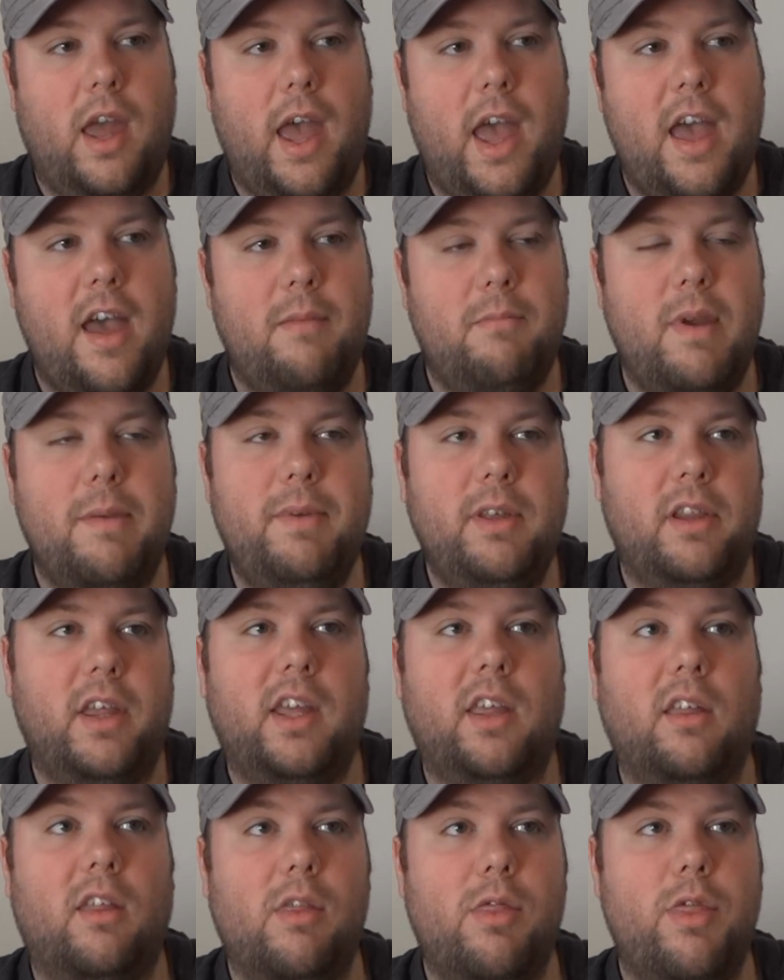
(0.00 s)
and maybe
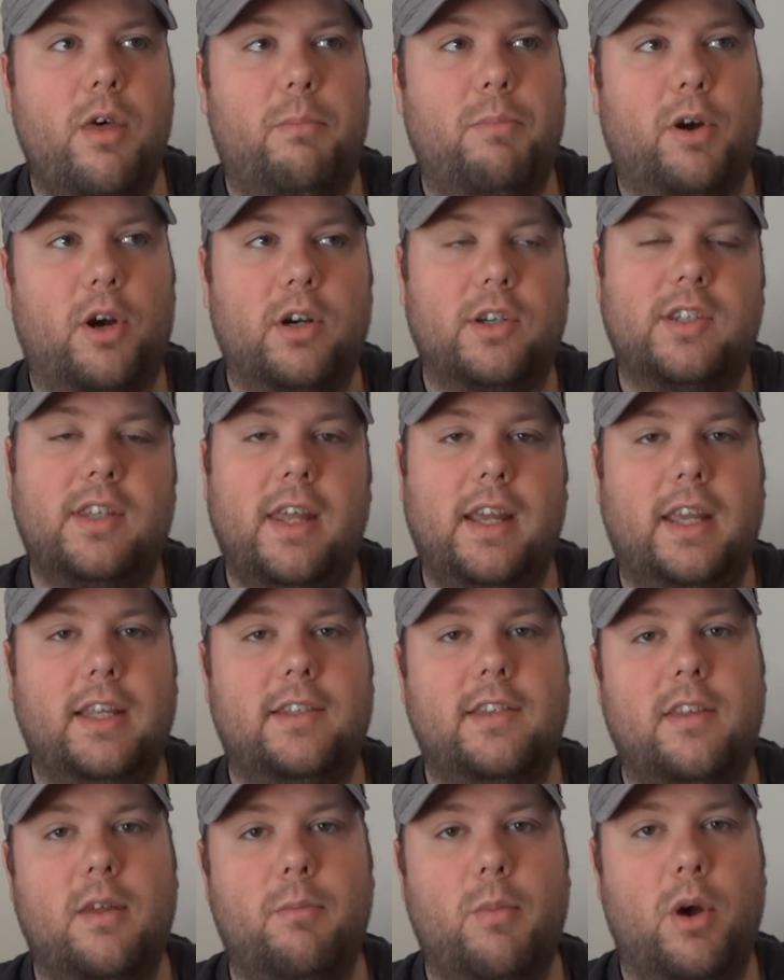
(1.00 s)
like the person that
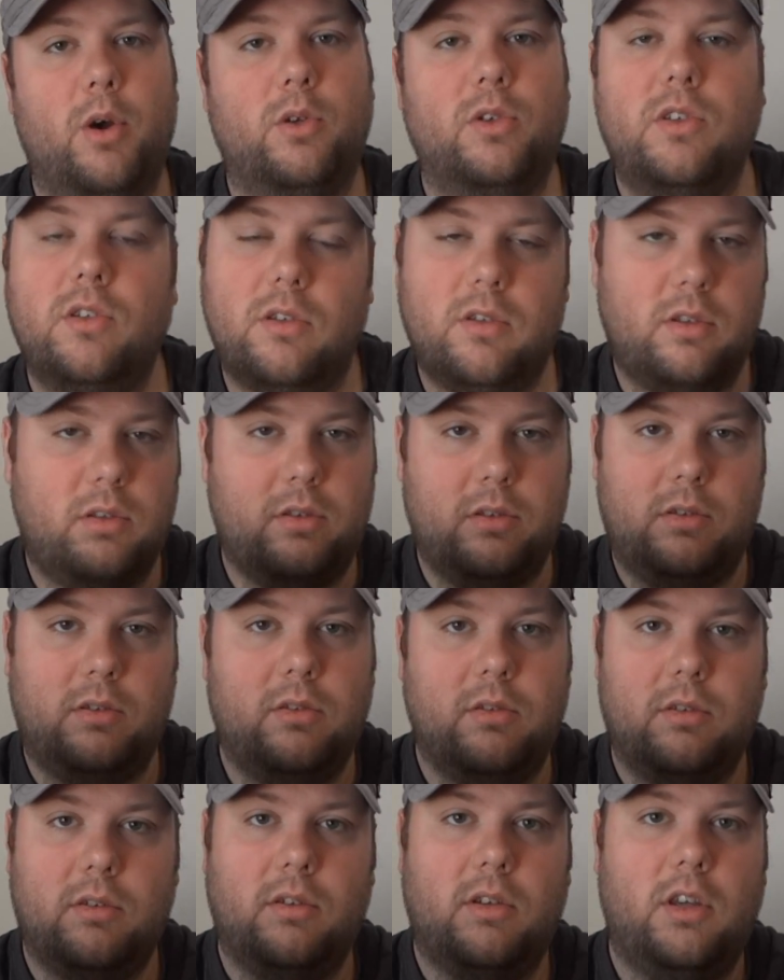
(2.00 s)
gets the most,
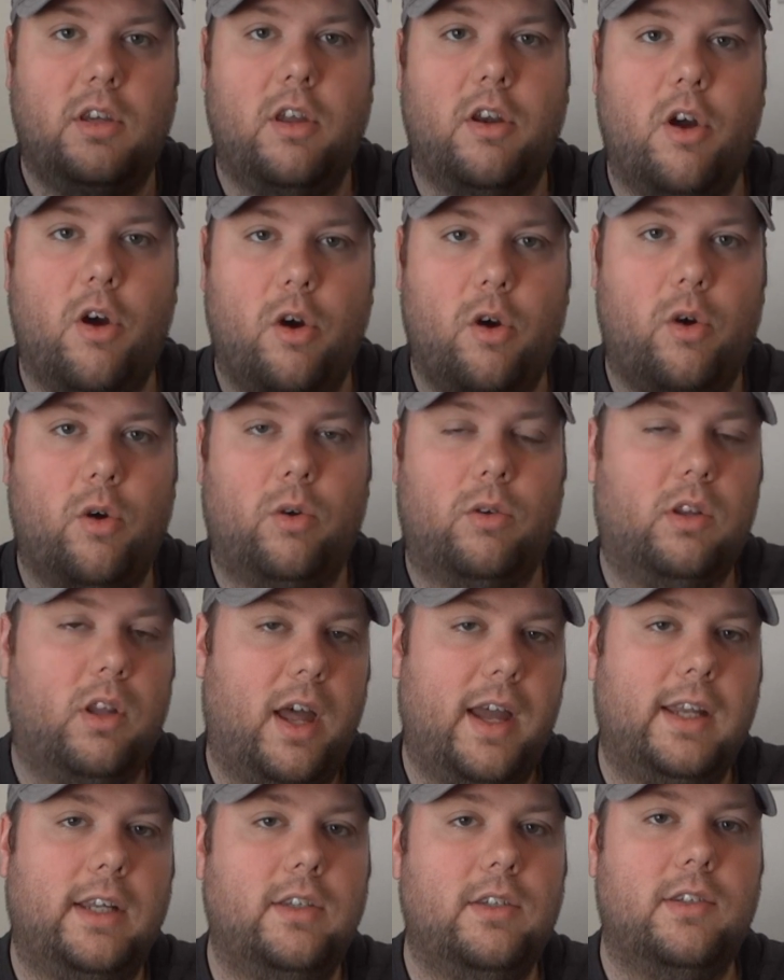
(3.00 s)
you know,
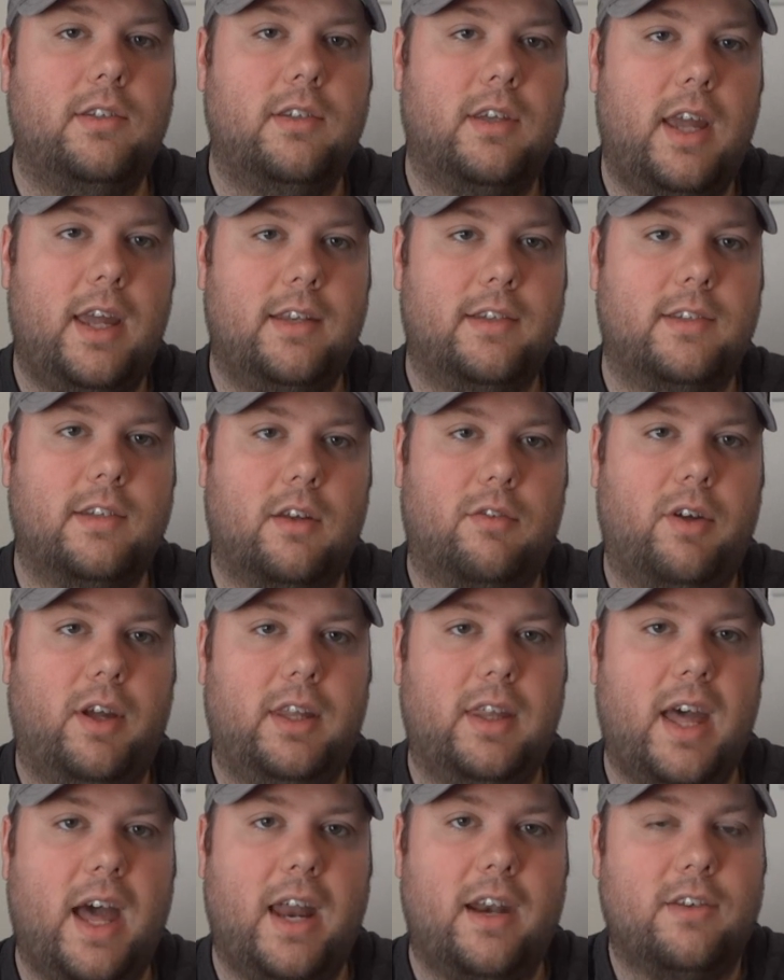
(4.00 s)
likes and stuff
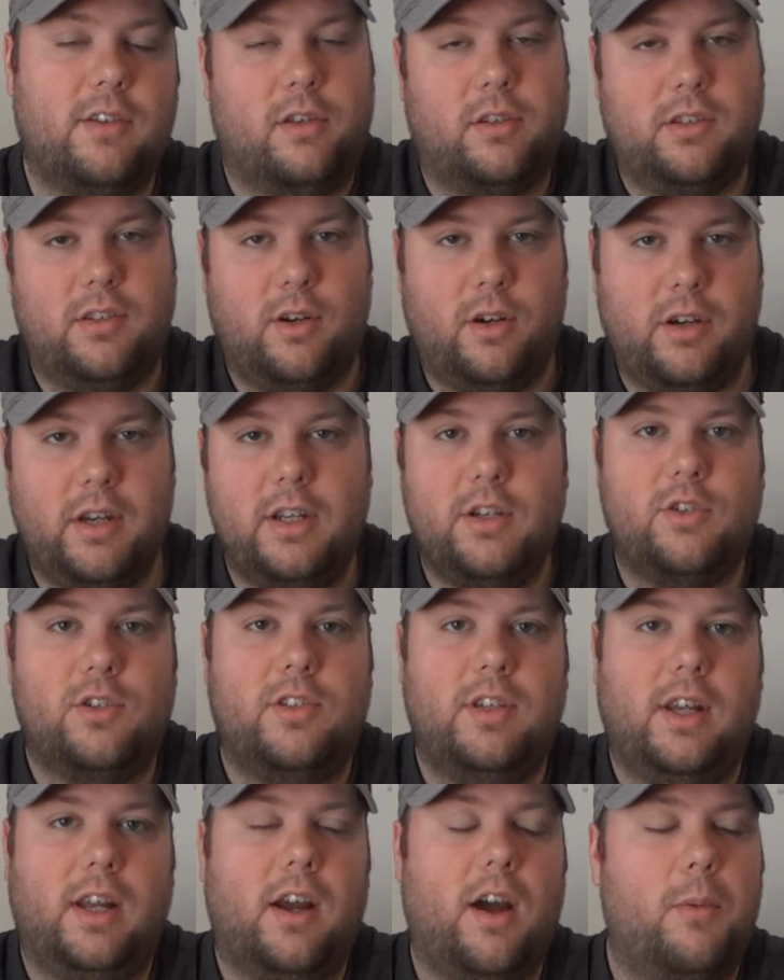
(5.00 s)
like that, as long as they're an
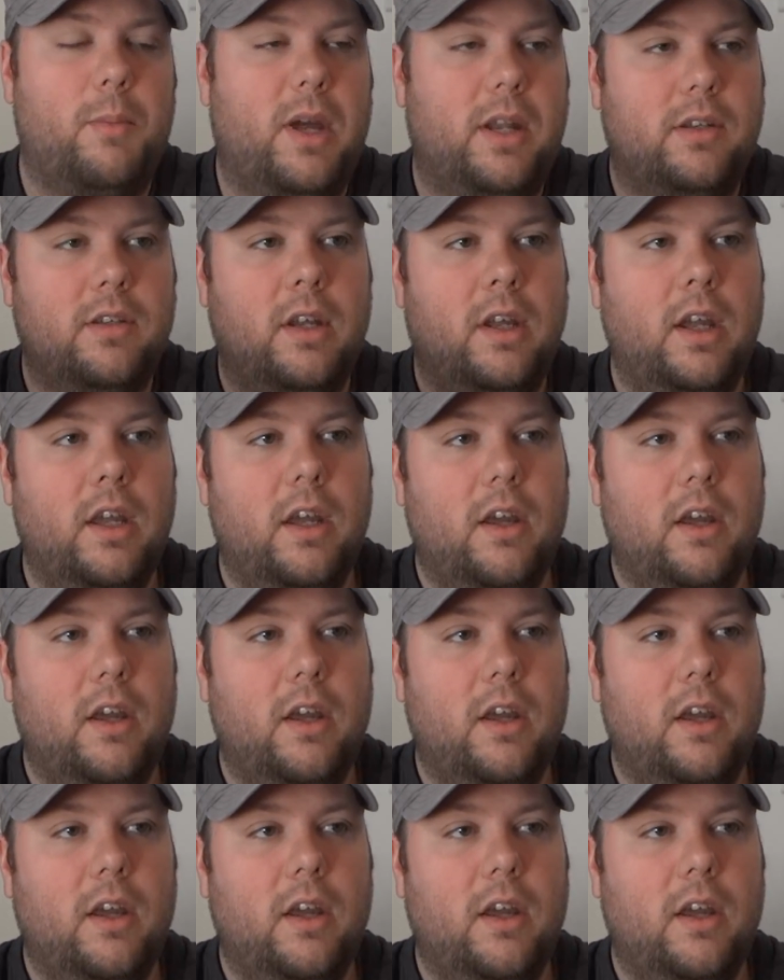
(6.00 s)
interesting comment.